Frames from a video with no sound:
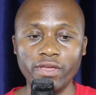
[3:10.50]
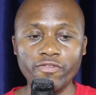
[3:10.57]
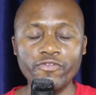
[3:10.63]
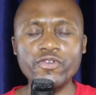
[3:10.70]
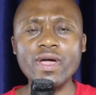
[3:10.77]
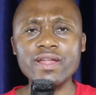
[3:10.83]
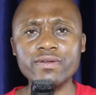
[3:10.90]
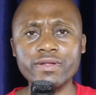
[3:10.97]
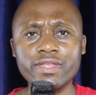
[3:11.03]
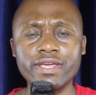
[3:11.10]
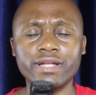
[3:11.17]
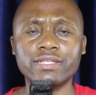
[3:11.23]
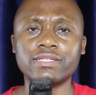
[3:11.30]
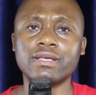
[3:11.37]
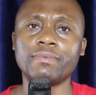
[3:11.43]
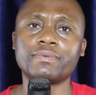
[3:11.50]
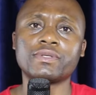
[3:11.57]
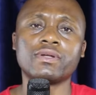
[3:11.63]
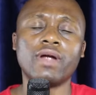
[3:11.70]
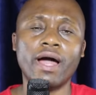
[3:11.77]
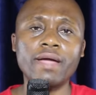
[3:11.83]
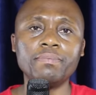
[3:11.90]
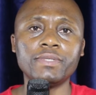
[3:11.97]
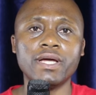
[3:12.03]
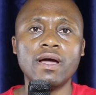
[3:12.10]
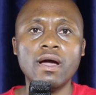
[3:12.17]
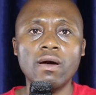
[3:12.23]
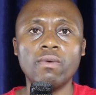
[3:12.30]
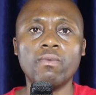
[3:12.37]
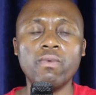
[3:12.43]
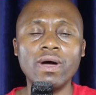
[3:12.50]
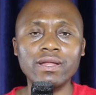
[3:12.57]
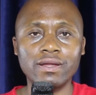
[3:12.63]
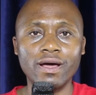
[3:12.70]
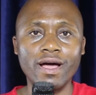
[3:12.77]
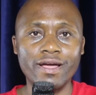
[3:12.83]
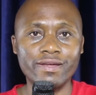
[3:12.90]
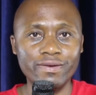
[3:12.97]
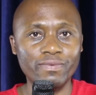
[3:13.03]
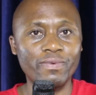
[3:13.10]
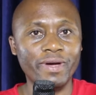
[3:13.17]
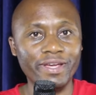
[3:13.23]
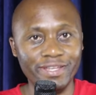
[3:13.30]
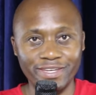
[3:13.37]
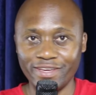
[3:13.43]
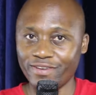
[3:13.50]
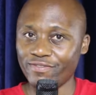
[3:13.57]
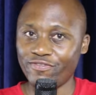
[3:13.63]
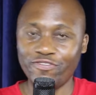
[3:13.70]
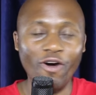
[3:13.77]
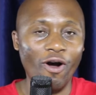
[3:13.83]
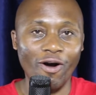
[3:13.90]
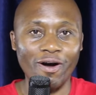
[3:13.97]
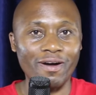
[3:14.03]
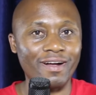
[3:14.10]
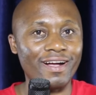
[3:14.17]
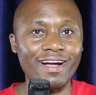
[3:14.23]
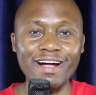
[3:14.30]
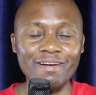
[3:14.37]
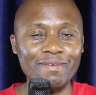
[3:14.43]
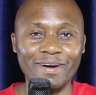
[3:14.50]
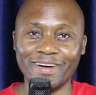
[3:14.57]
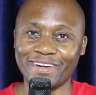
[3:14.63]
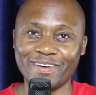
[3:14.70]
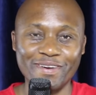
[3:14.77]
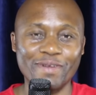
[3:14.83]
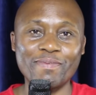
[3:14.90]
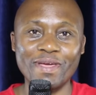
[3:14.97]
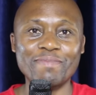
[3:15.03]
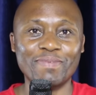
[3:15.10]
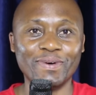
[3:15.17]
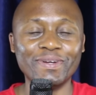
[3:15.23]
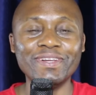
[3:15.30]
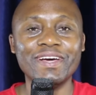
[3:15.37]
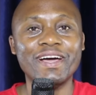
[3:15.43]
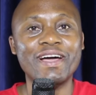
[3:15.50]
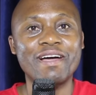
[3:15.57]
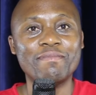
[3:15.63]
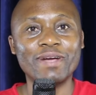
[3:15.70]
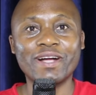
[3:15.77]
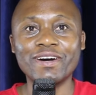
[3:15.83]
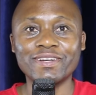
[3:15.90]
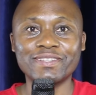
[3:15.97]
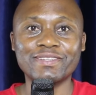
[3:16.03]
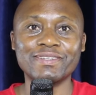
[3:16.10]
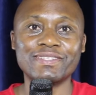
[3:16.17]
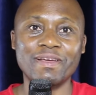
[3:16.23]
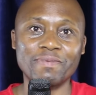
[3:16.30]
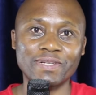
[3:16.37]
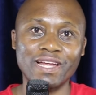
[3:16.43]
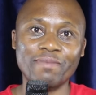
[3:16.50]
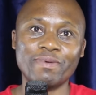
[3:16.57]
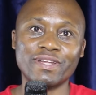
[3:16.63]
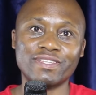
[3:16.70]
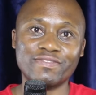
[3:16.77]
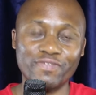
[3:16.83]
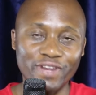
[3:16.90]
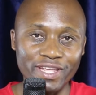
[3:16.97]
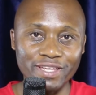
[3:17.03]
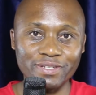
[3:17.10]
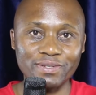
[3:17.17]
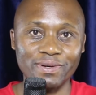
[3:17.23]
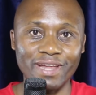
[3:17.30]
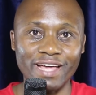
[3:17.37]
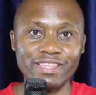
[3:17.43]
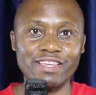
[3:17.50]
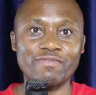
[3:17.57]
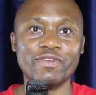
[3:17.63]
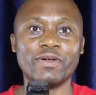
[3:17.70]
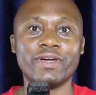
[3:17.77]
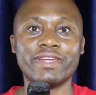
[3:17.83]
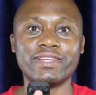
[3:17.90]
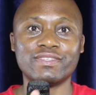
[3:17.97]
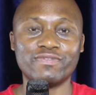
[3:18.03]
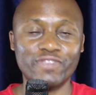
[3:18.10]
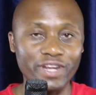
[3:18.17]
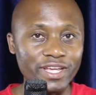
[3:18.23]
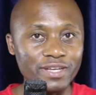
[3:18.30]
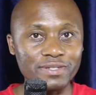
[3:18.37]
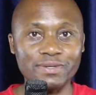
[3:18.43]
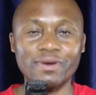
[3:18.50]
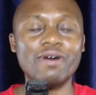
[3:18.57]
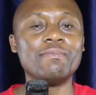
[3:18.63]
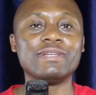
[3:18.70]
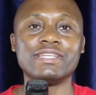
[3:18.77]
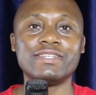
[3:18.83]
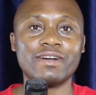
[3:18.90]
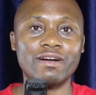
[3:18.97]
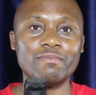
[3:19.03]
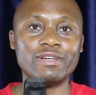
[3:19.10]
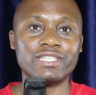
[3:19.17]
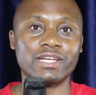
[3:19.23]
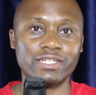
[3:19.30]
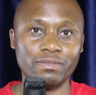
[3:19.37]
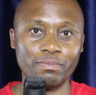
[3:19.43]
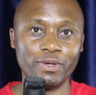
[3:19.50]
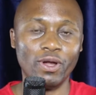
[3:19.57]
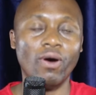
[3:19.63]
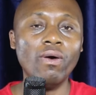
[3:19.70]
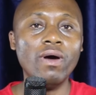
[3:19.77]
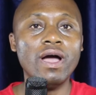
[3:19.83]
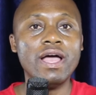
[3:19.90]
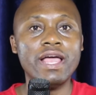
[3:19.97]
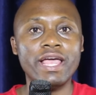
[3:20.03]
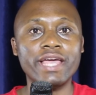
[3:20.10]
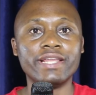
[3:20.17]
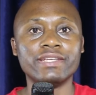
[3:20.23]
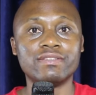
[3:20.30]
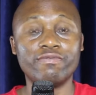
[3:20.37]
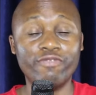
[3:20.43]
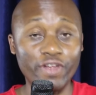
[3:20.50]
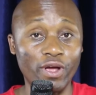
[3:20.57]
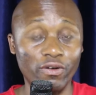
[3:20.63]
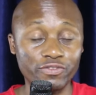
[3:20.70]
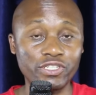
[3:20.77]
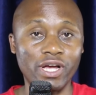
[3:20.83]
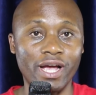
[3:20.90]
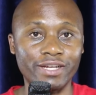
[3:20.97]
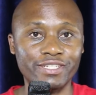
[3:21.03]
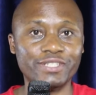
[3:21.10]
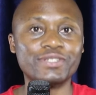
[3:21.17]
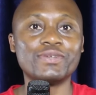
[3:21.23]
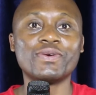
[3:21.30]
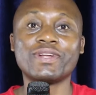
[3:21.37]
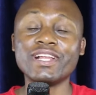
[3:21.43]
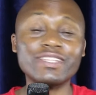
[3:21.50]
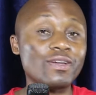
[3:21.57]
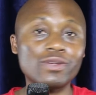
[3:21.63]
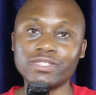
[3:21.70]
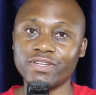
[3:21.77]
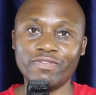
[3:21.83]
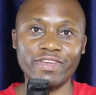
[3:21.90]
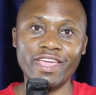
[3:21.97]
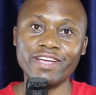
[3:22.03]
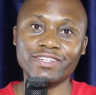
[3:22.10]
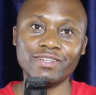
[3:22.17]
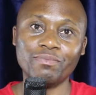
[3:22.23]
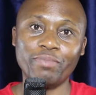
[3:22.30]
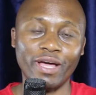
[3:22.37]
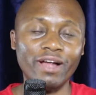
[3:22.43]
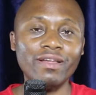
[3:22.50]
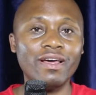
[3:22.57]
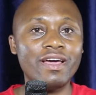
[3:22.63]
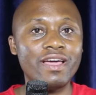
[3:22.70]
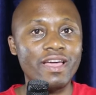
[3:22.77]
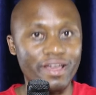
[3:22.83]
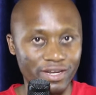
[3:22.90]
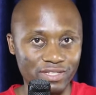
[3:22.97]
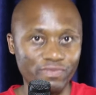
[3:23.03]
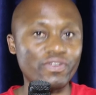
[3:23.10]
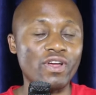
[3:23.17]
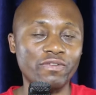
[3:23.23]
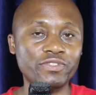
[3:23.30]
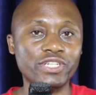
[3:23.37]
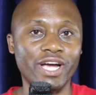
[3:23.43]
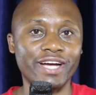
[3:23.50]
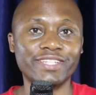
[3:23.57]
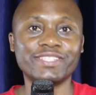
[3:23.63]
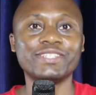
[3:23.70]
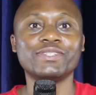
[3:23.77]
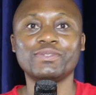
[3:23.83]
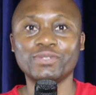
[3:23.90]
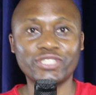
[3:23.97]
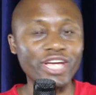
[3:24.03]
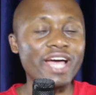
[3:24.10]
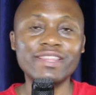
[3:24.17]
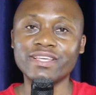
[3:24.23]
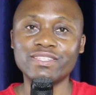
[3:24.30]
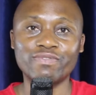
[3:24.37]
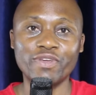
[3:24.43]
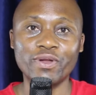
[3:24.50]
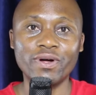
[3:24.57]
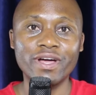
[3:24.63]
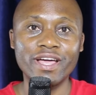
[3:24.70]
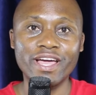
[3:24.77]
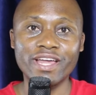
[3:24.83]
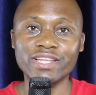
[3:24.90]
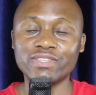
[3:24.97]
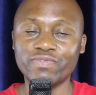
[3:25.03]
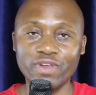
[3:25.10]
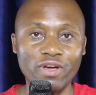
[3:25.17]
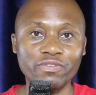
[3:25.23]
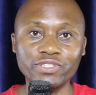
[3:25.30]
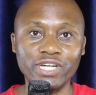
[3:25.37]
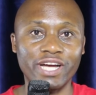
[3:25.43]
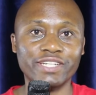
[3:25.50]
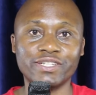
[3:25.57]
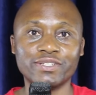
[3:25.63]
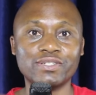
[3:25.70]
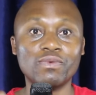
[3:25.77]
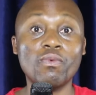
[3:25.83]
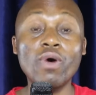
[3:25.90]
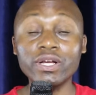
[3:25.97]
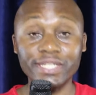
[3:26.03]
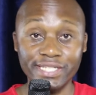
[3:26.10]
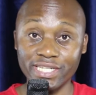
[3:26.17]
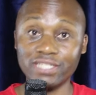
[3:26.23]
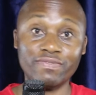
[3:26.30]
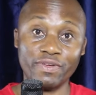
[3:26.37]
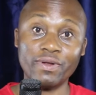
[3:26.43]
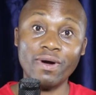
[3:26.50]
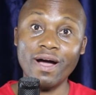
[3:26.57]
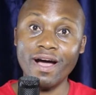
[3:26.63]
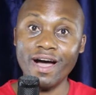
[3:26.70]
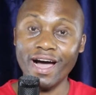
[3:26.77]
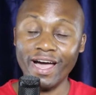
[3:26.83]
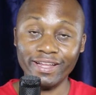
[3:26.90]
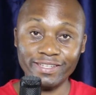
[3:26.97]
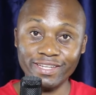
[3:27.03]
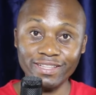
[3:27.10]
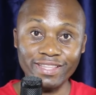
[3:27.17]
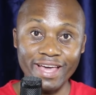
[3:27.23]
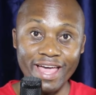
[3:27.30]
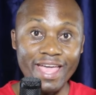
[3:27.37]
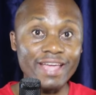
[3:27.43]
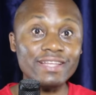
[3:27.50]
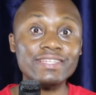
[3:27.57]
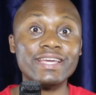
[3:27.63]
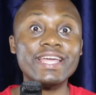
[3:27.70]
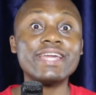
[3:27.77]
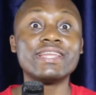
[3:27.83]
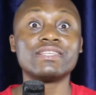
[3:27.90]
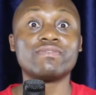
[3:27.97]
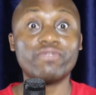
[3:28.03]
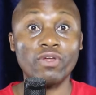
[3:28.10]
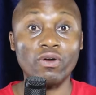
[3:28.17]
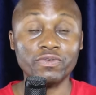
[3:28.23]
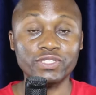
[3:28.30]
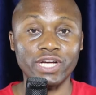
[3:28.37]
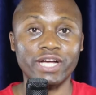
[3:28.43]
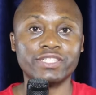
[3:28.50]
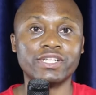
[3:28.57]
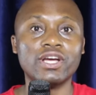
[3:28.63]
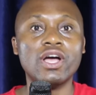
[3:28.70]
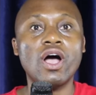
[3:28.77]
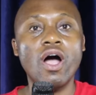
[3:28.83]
If you are not yet subscribed, what are you waiting for? Come on, good people. Because to subscribe, it is free. To like the video, it is free. To comment in the comment section below, it is free of charge. To click the notification bell, it is free of charge. To share this video, it is free of charge. To watch this video until the end, it is free of charge.